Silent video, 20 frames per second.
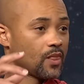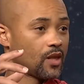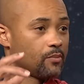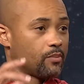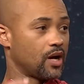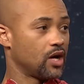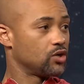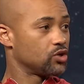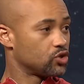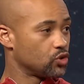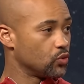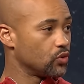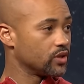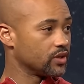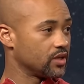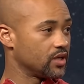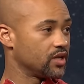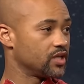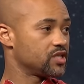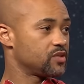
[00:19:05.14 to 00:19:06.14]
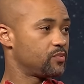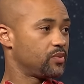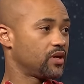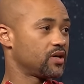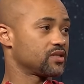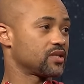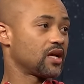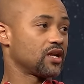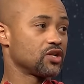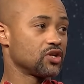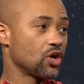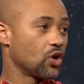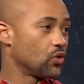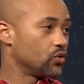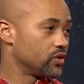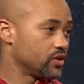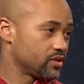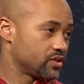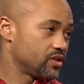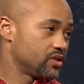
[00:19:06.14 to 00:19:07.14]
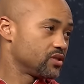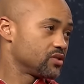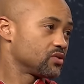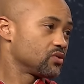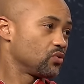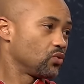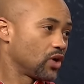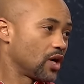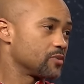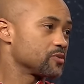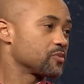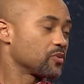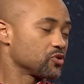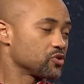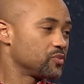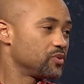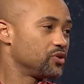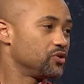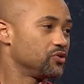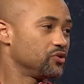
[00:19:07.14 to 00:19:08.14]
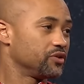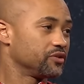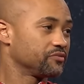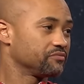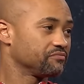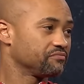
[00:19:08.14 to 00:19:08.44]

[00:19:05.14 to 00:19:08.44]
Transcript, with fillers: about doing this because I know this is what I'm supposed to be doing.